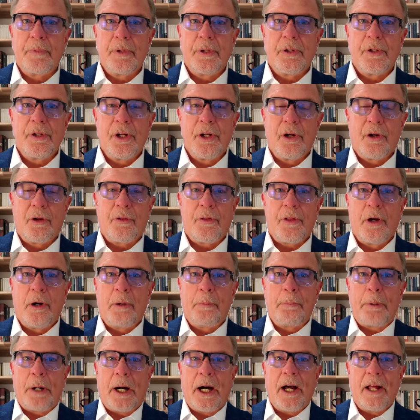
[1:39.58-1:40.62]
they'll
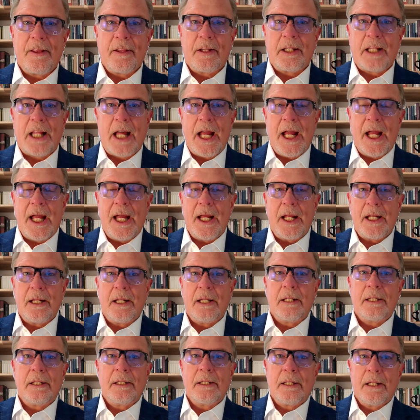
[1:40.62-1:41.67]
buy the
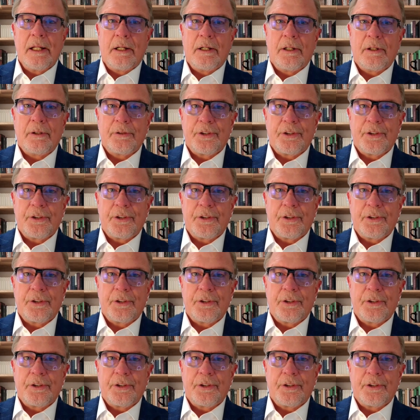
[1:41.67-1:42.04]
land, they'll